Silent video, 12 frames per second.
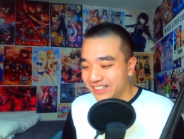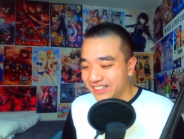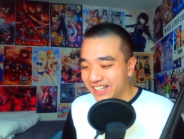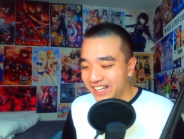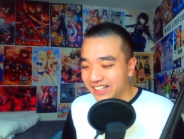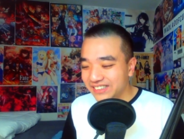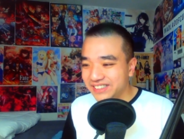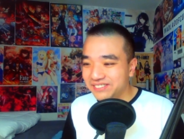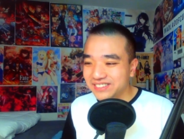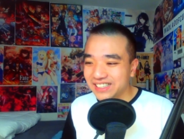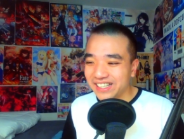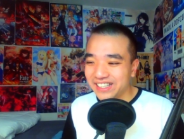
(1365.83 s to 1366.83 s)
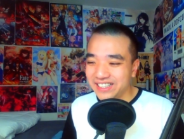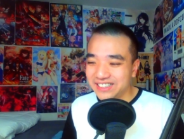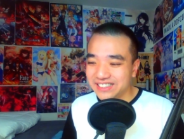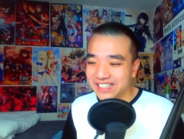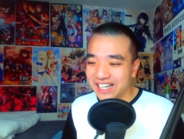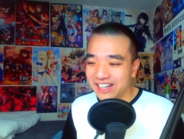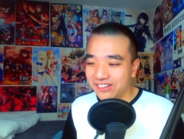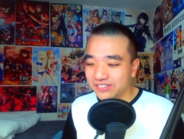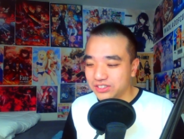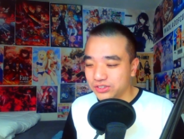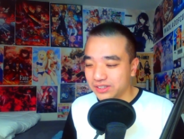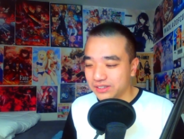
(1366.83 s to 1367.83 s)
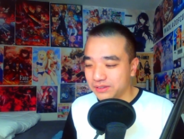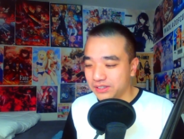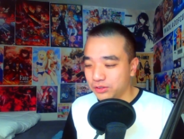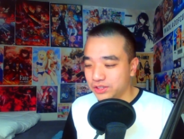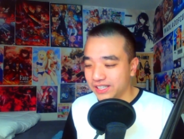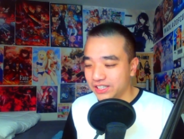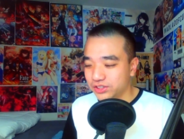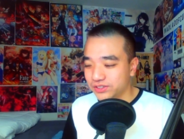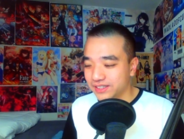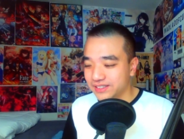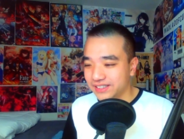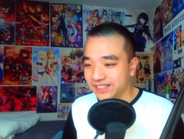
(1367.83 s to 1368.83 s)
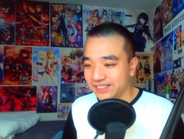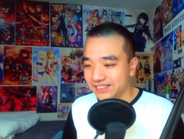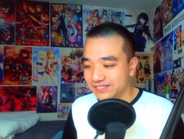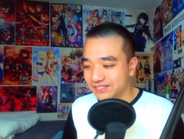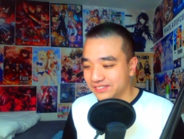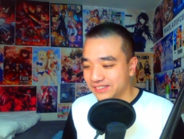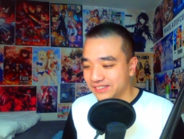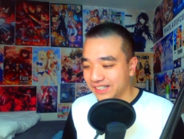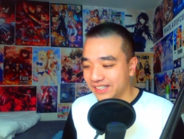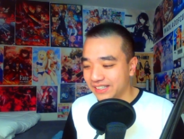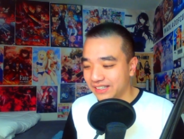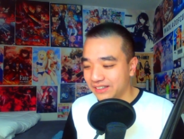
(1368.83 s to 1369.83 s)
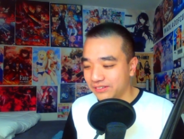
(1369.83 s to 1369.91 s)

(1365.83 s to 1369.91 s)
Yeah, seems like he now took a huge interest in Takin.